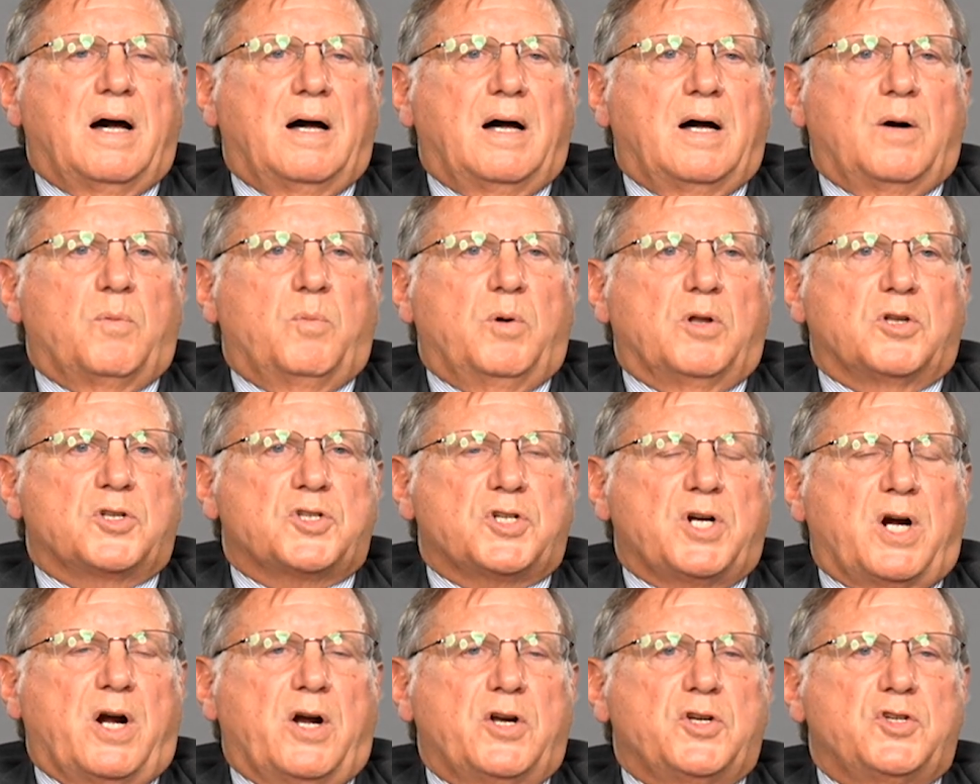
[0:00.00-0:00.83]
will
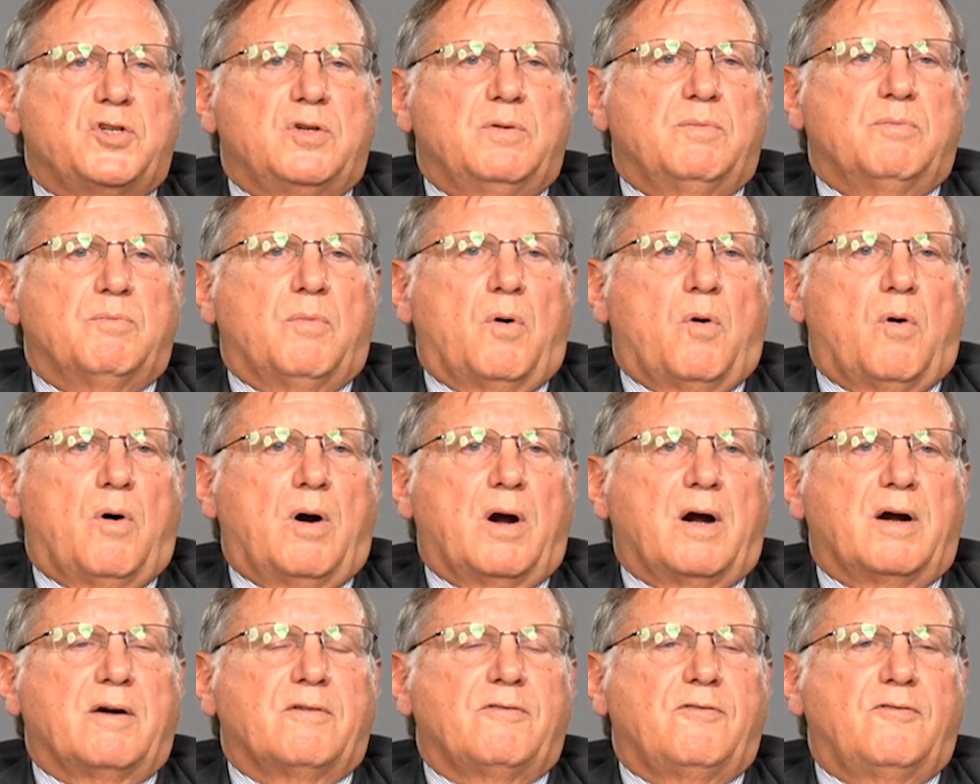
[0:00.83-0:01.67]
charge you
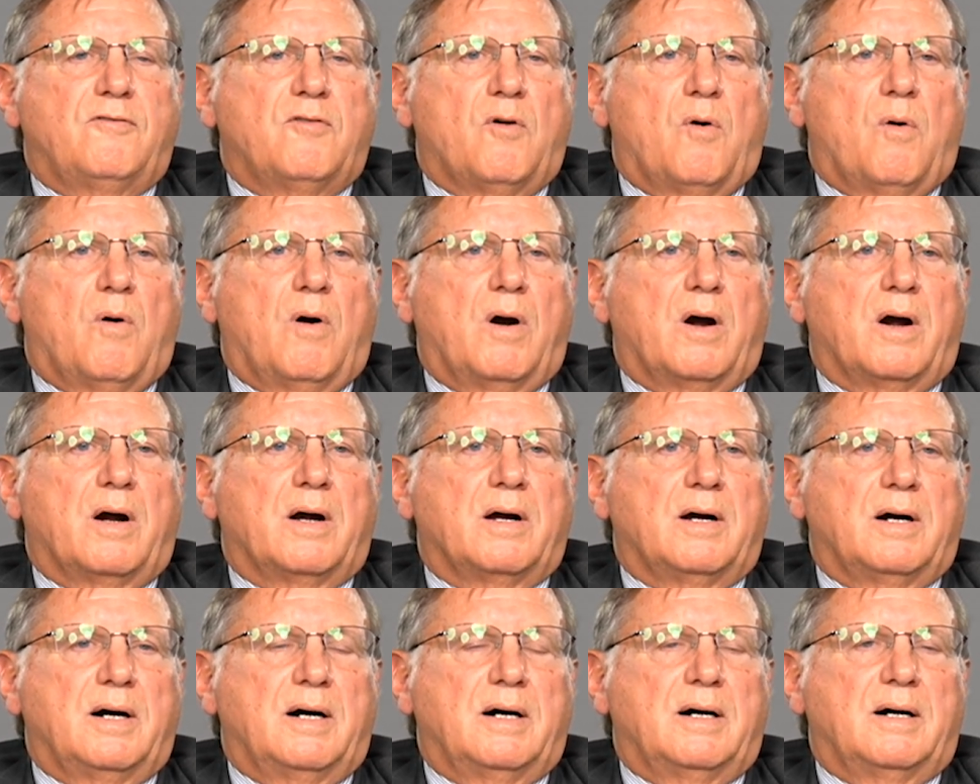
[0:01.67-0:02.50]
more for